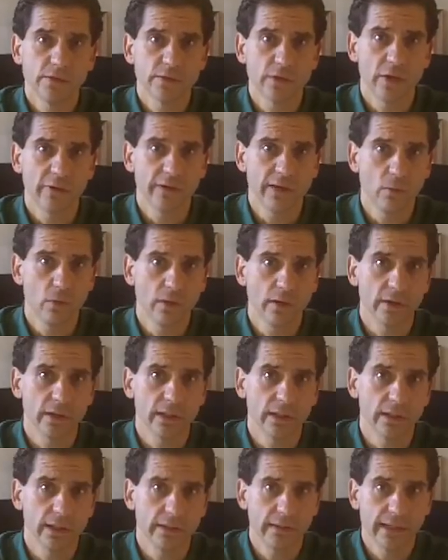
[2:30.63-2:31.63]
So if they
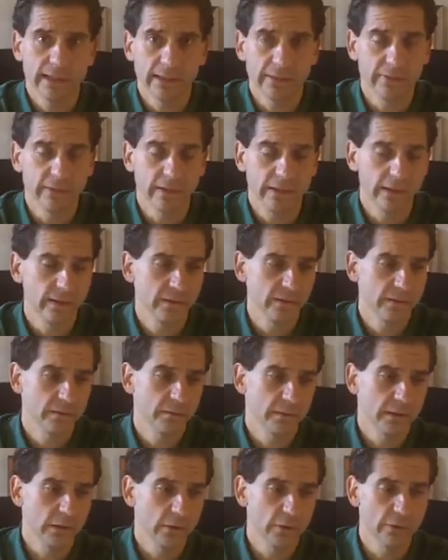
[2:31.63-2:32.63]
live at the
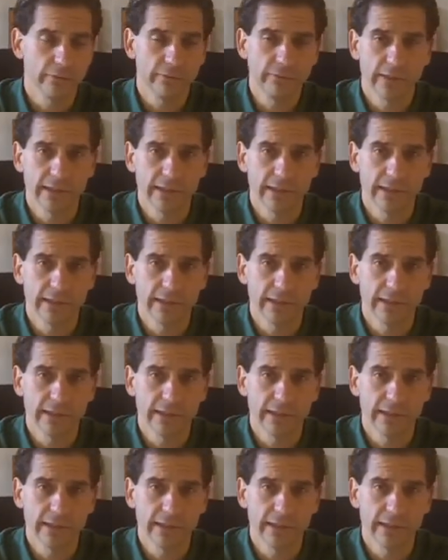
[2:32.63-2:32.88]
Laurel